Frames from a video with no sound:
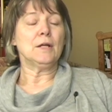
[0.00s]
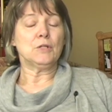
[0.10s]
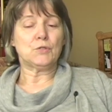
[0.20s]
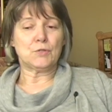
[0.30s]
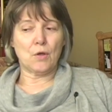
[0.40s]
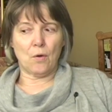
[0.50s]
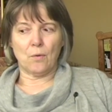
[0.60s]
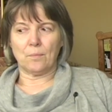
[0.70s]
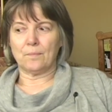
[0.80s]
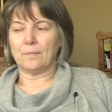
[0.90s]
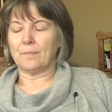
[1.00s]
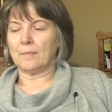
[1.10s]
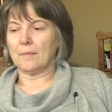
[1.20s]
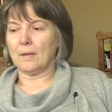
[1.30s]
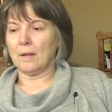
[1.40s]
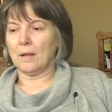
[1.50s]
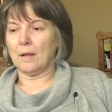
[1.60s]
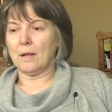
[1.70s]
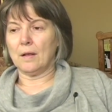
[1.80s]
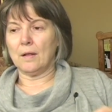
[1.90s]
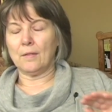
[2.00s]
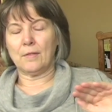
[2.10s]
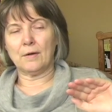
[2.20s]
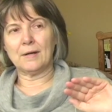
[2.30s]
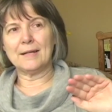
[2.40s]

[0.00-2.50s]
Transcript: So there